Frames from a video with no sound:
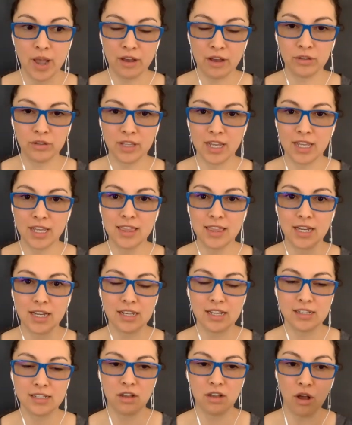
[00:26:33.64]
outline that
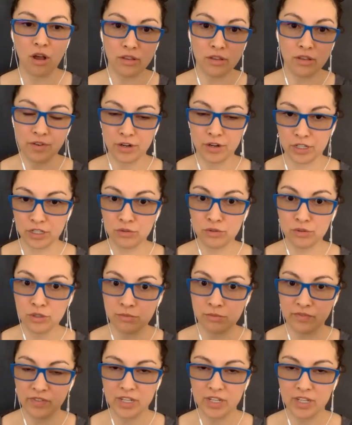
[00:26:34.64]
has all of our
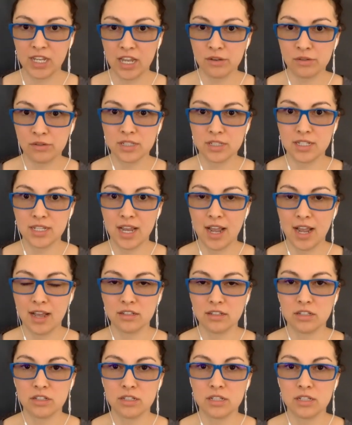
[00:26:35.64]
YouTube videos
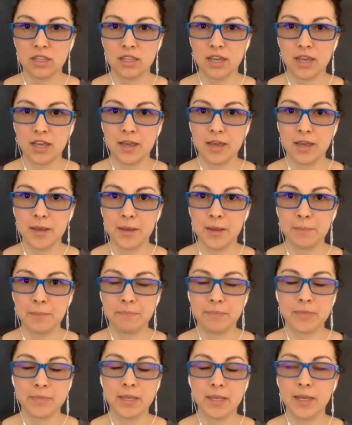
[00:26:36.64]
attached to the
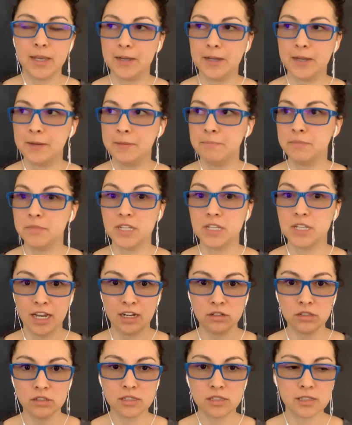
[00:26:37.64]
um,
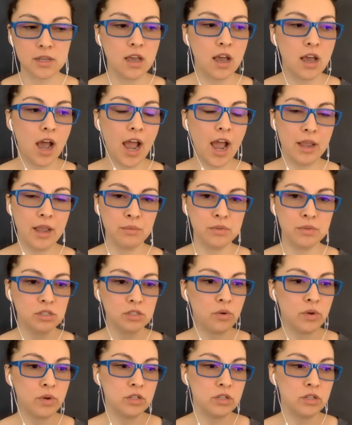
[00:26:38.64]
titles. I was
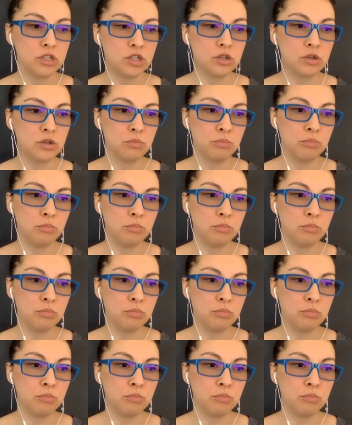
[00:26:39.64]
going to mm.